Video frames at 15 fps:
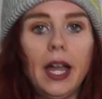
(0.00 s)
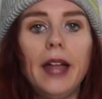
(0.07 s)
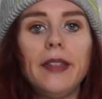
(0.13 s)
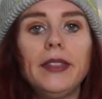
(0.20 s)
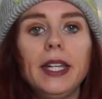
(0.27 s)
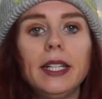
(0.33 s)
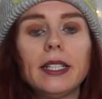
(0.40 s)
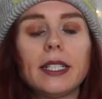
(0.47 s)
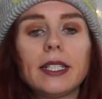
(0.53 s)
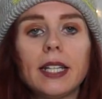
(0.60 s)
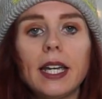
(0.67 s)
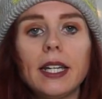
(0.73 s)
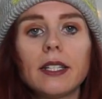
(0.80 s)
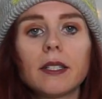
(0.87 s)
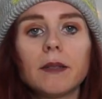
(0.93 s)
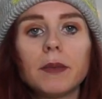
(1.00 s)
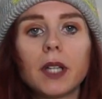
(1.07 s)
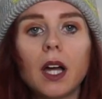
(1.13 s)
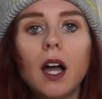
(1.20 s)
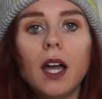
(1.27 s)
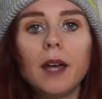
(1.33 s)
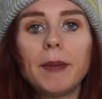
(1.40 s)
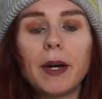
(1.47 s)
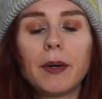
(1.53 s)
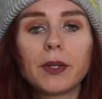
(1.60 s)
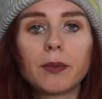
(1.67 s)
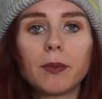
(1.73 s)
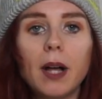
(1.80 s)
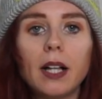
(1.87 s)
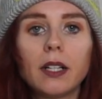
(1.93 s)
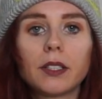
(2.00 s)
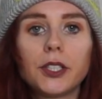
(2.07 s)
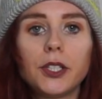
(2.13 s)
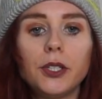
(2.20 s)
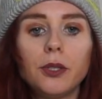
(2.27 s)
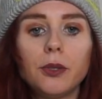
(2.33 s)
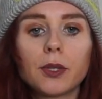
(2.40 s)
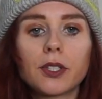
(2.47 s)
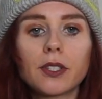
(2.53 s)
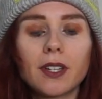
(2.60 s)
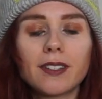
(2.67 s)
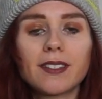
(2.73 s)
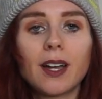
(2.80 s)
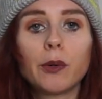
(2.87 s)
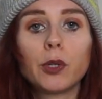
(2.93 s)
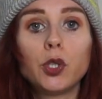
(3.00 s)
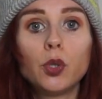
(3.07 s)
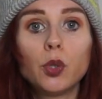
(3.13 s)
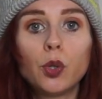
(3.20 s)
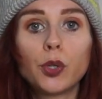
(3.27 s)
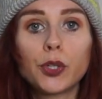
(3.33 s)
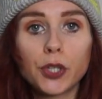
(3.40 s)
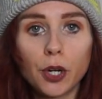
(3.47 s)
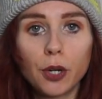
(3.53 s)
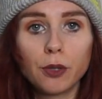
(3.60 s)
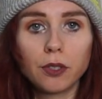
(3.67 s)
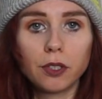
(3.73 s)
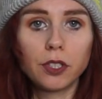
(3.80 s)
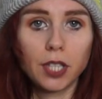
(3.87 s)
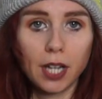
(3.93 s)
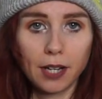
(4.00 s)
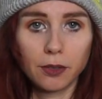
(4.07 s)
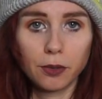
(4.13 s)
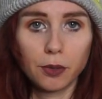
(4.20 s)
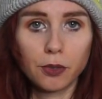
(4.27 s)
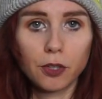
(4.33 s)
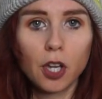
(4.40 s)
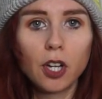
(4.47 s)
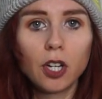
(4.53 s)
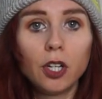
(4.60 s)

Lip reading: And then take some time out as well to suss out your chosen channels.